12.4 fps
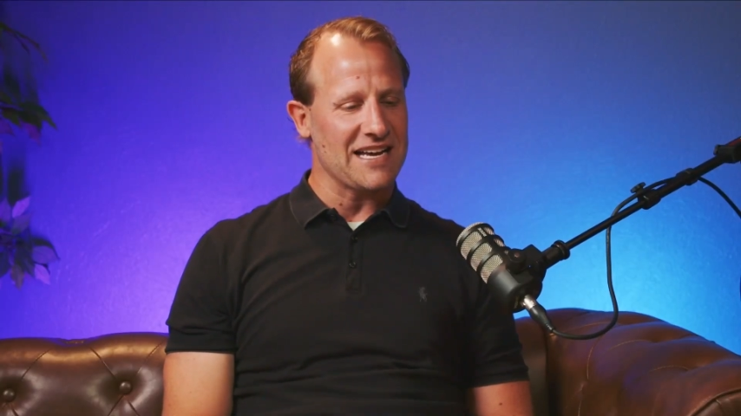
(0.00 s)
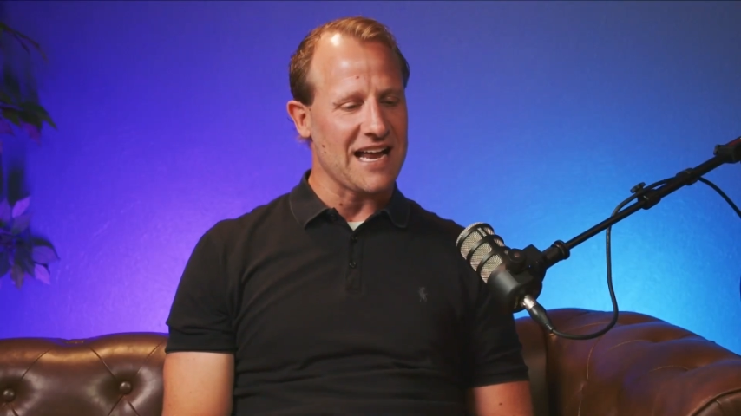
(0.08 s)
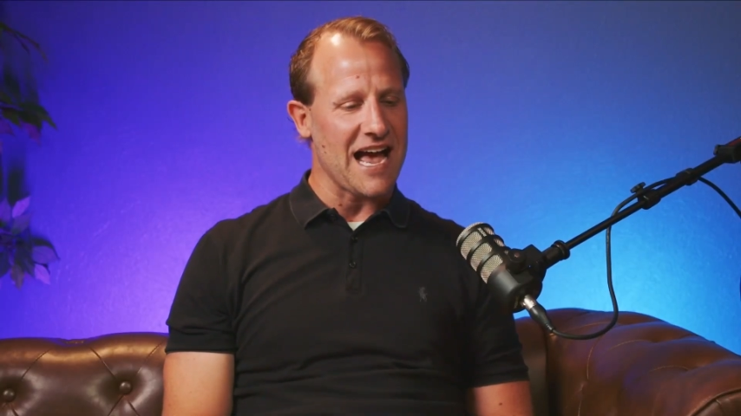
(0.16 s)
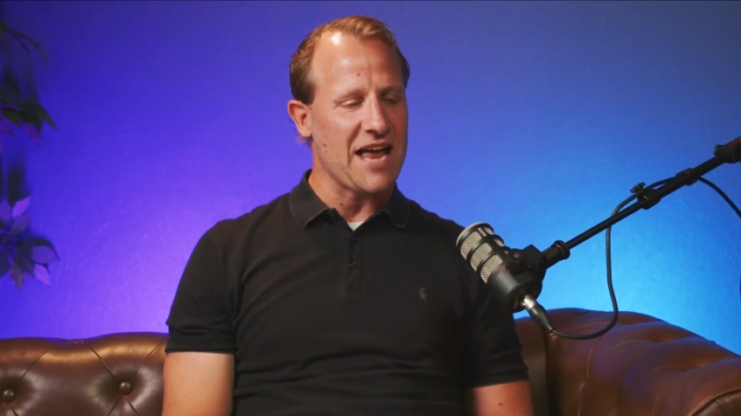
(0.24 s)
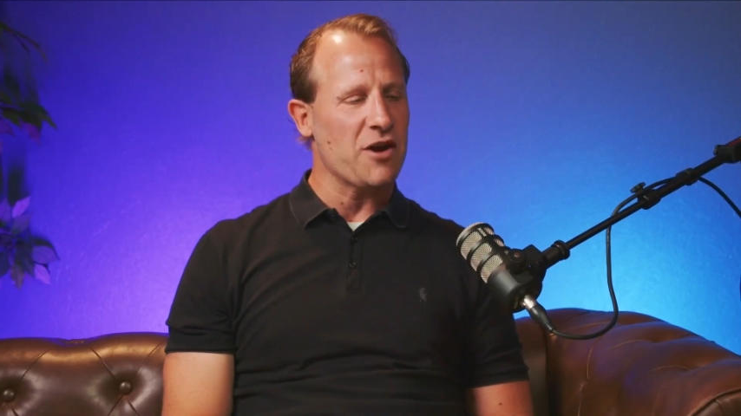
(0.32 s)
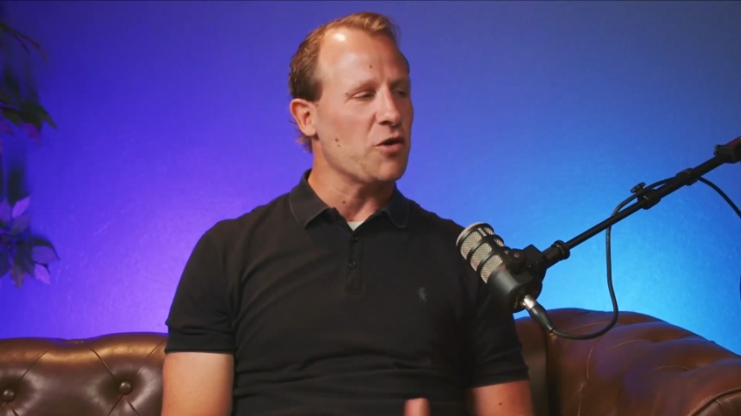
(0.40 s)

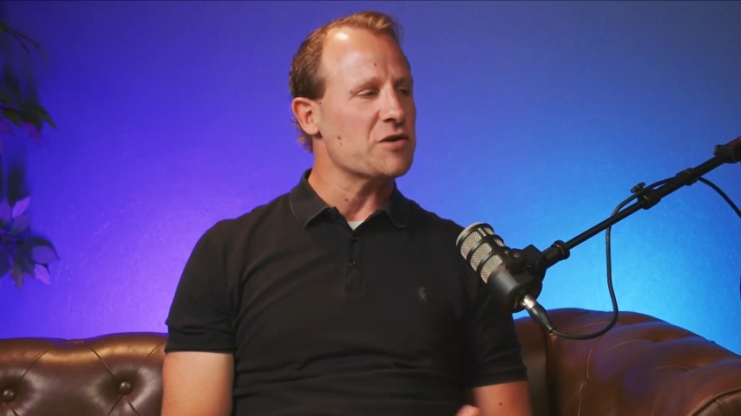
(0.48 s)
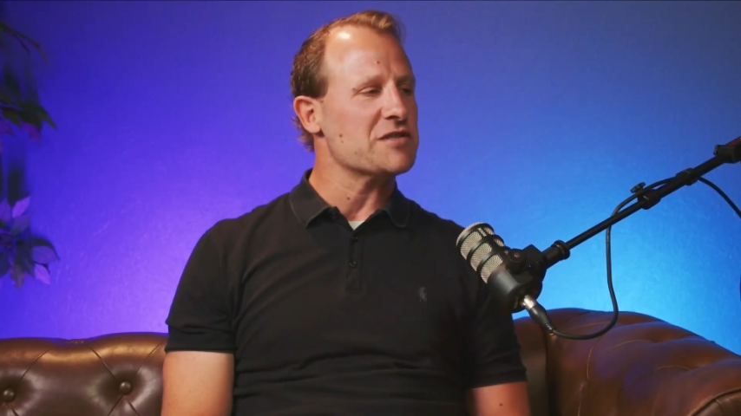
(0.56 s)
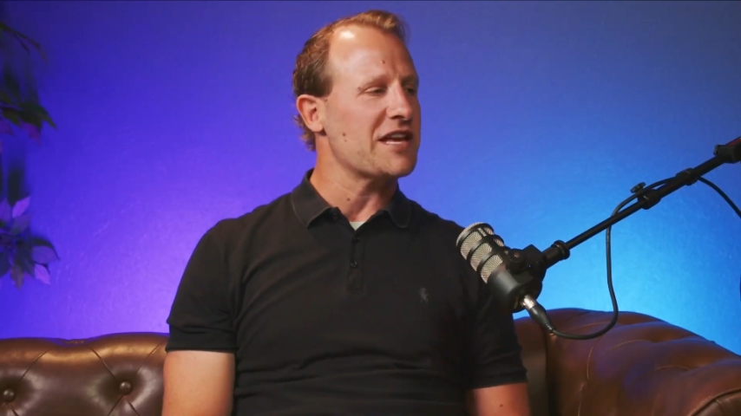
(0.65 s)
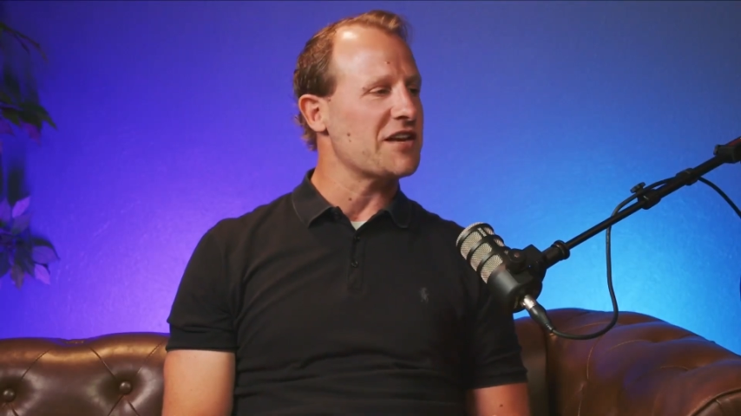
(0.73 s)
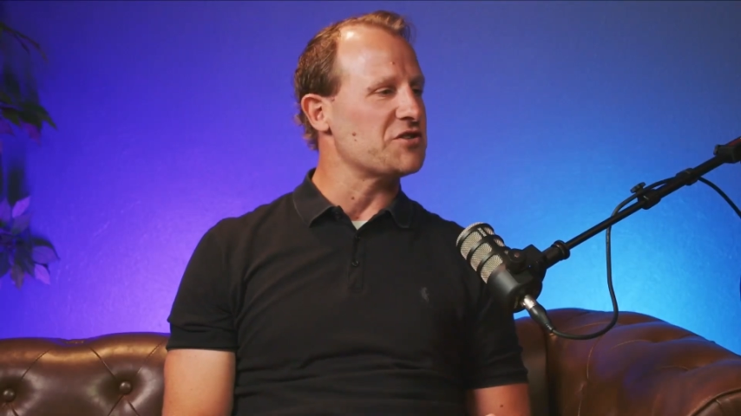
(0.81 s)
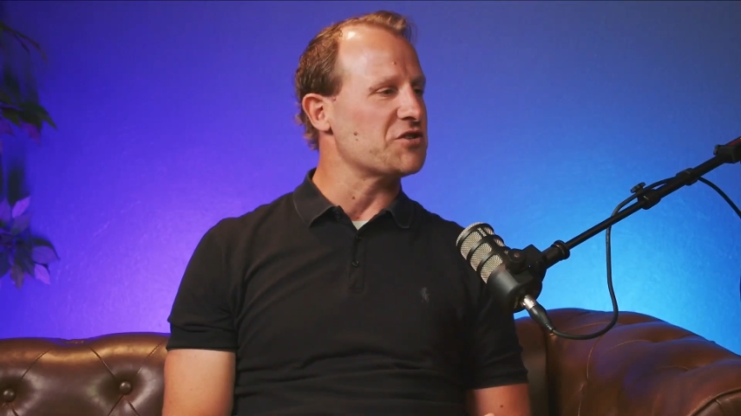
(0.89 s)
I'd always had
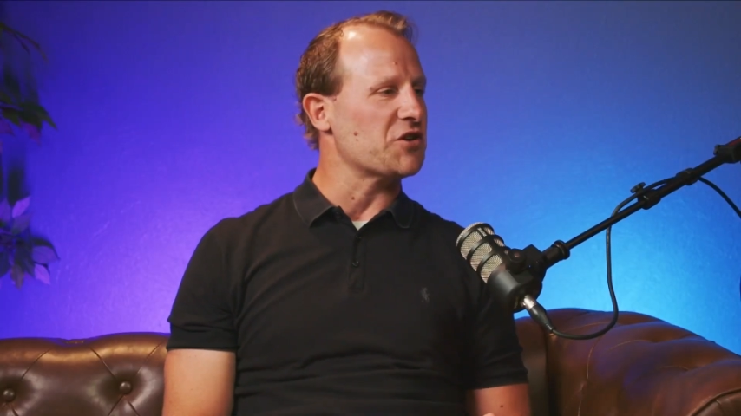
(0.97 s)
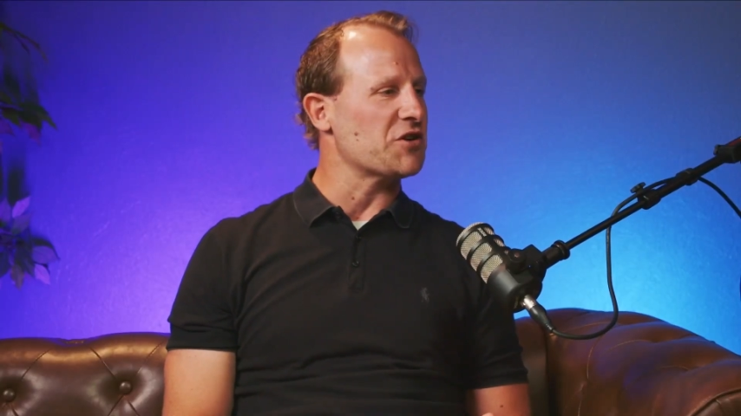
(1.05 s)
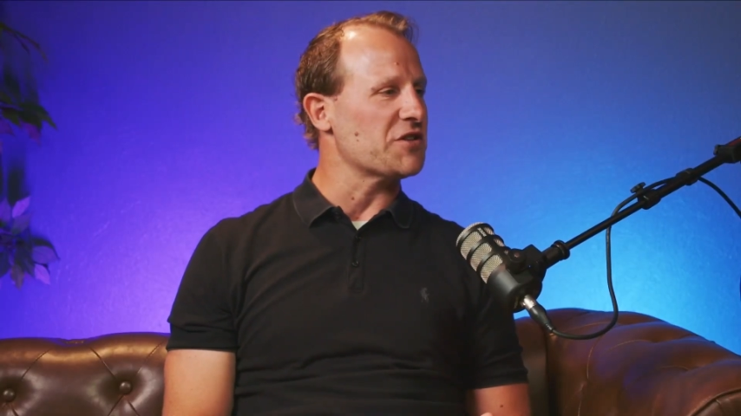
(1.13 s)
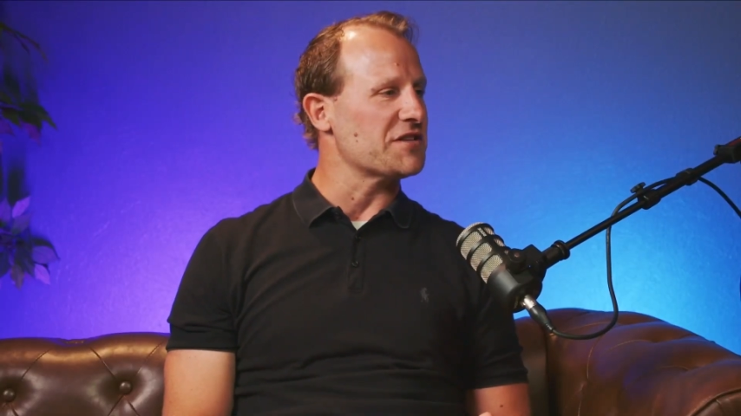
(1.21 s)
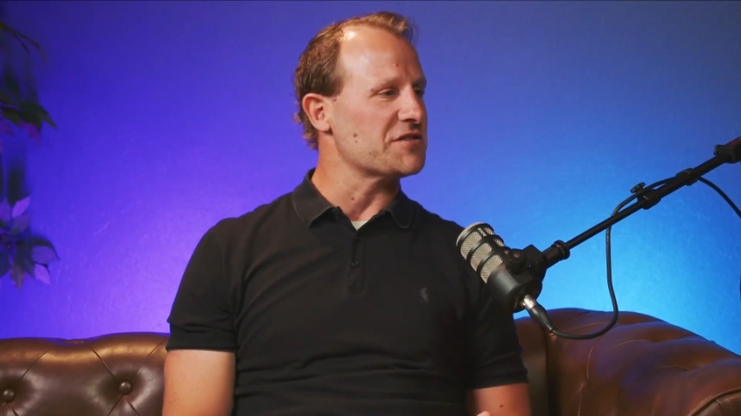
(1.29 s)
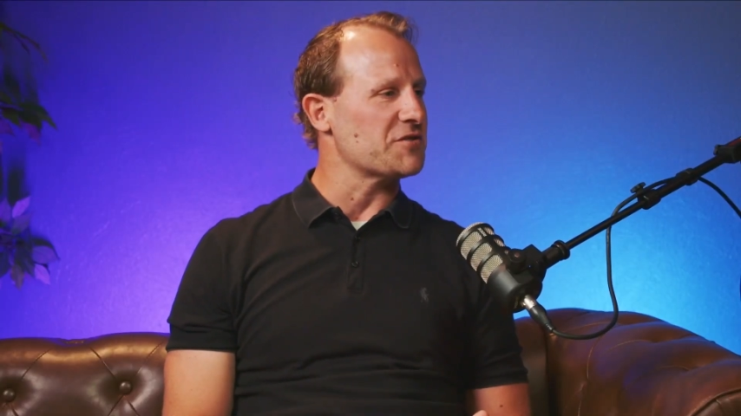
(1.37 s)
a
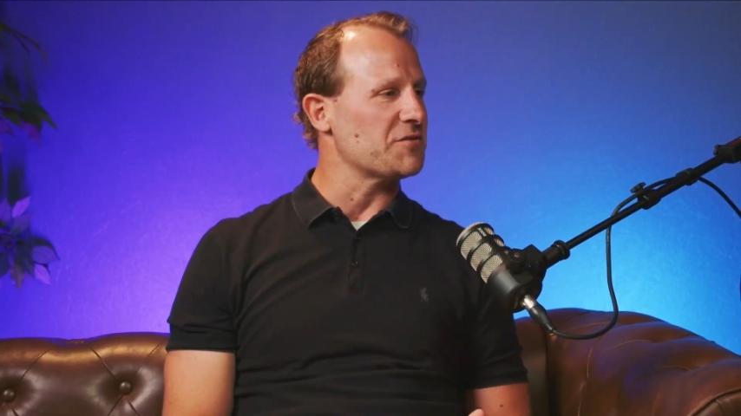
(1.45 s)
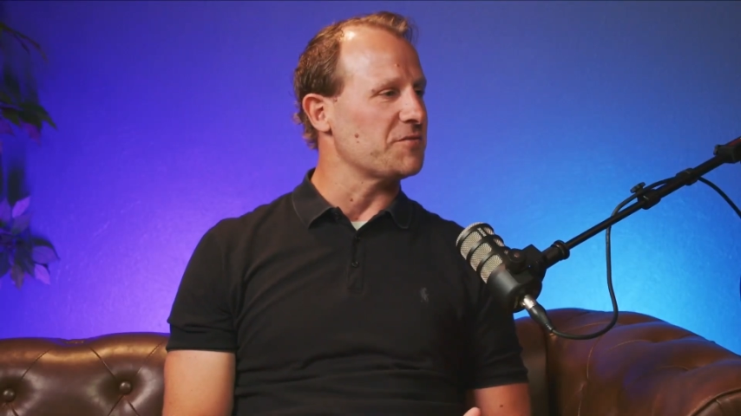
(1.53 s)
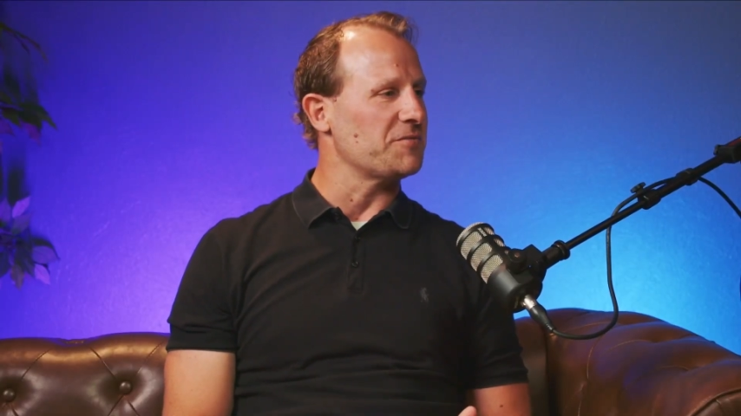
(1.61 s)
journalism